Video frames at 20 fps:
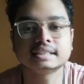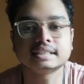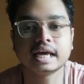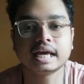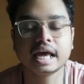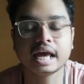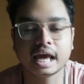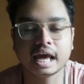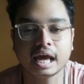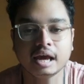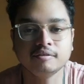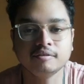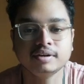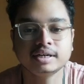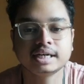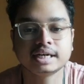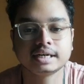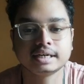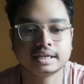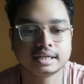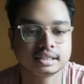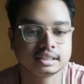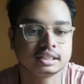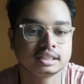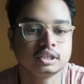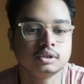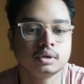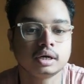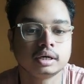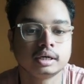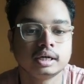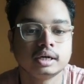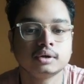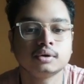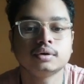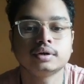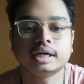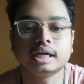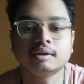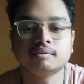have a tendency to
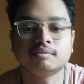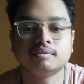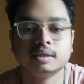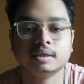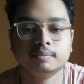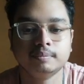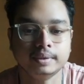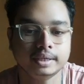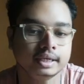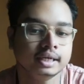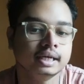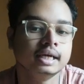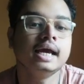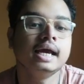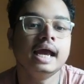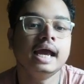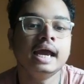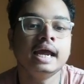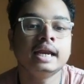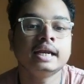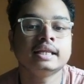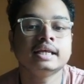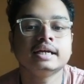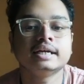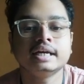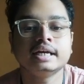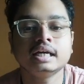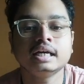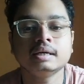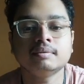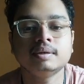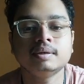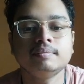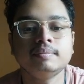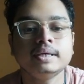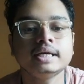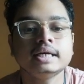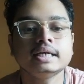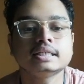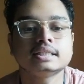undergo ring flipping, and the ring
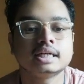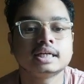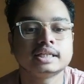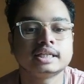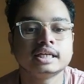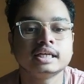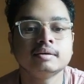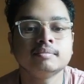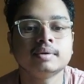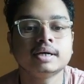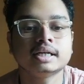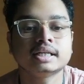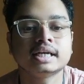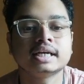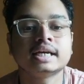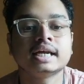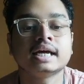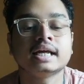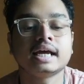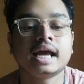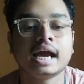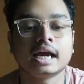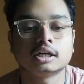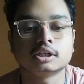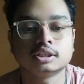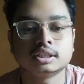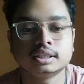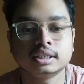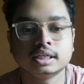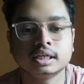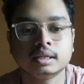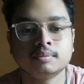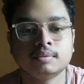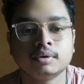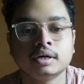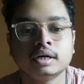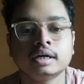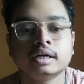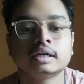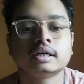flipping is nothing but that axial
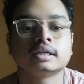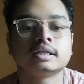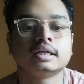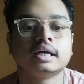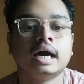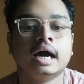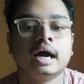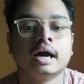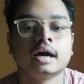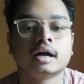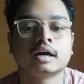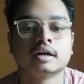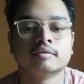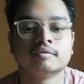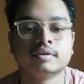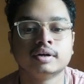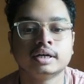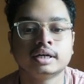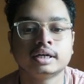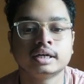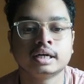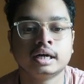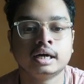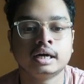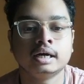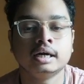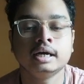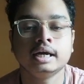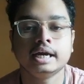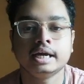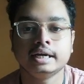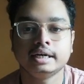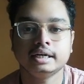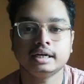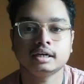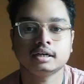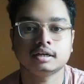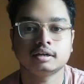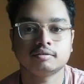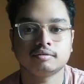bond convert
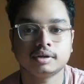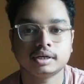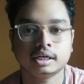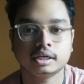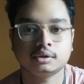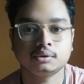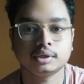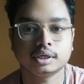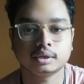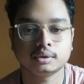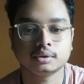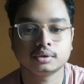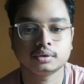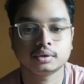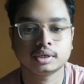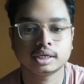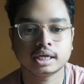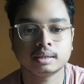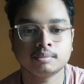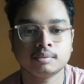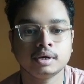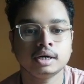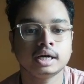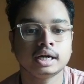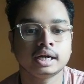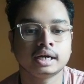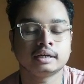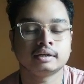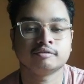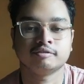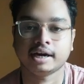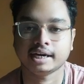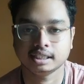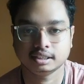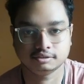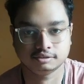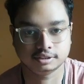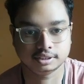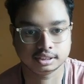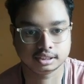interconverted to equatorial bond and vice
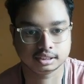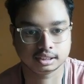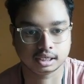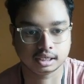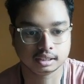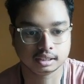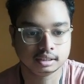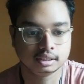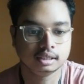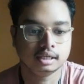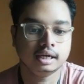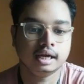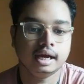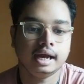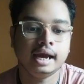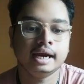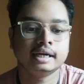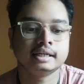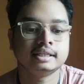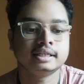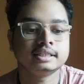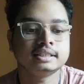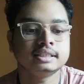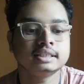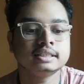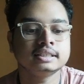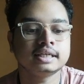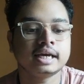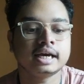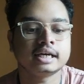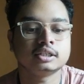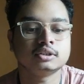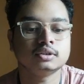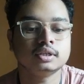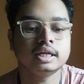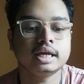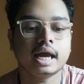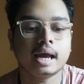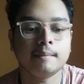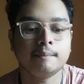versa, and this is
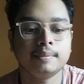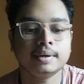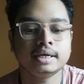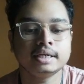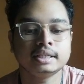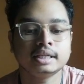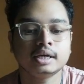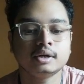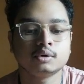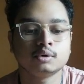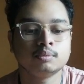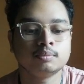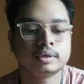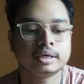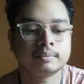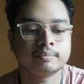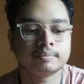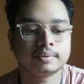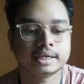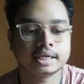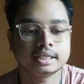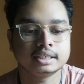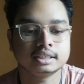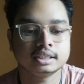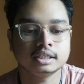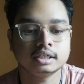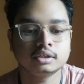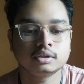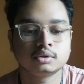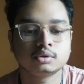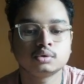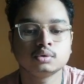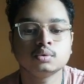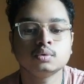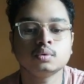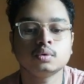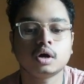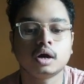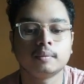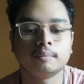actually happen in the room temperature
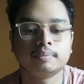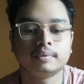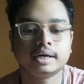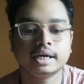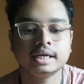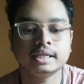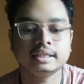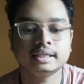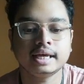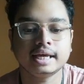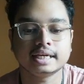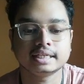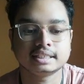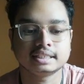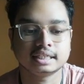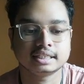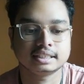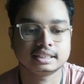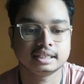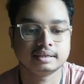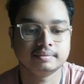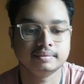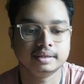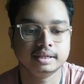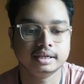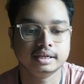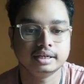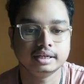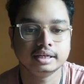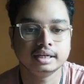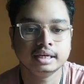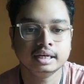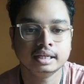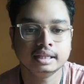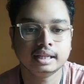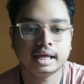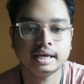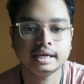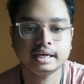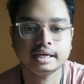to obtain the extra stability.
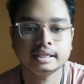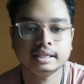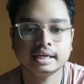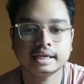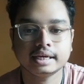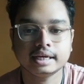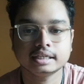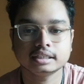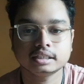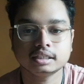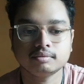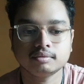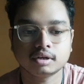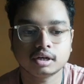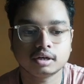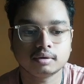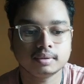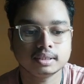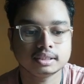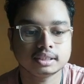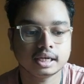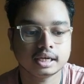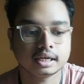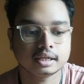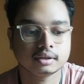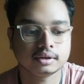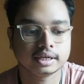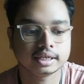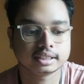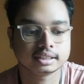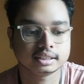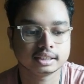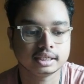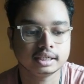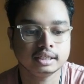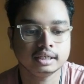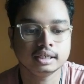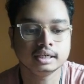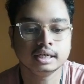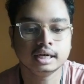Like in the case of normal
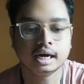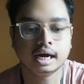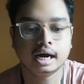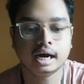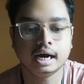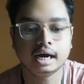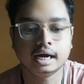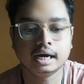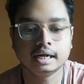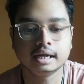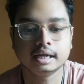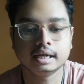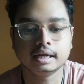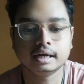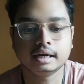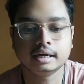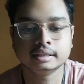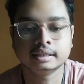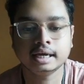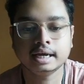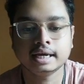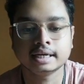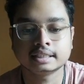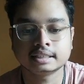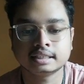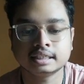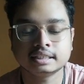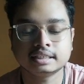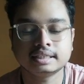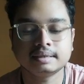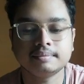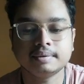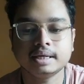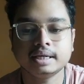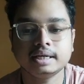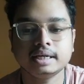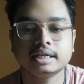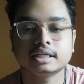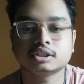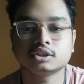cyclohexane, the extra
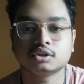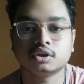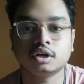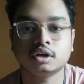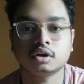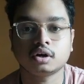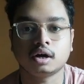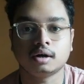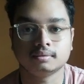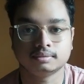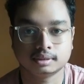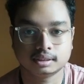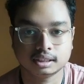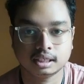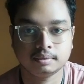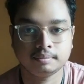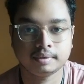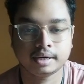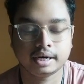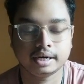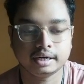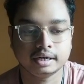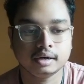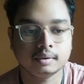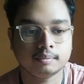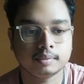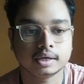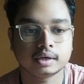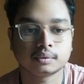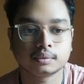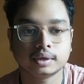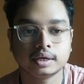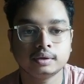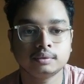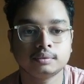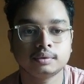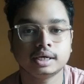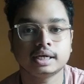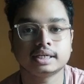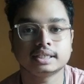stability is not observed right now, but when
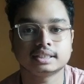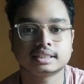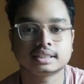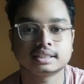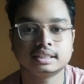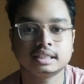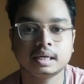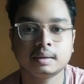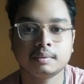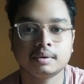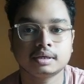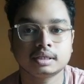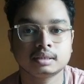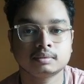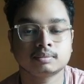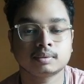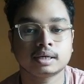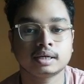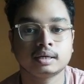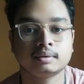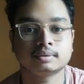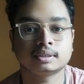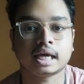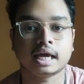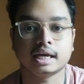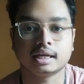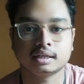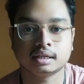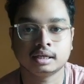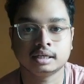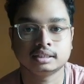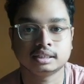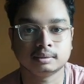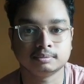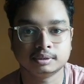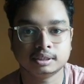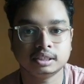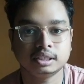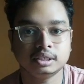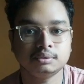we are discussing about some kind of
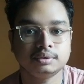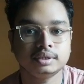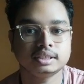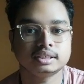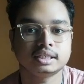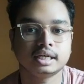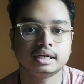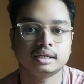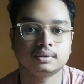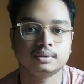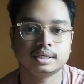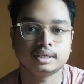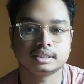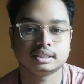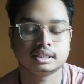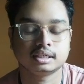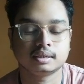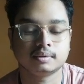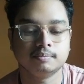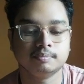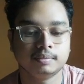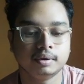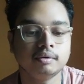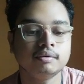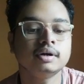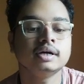substituted cyclohexane compound,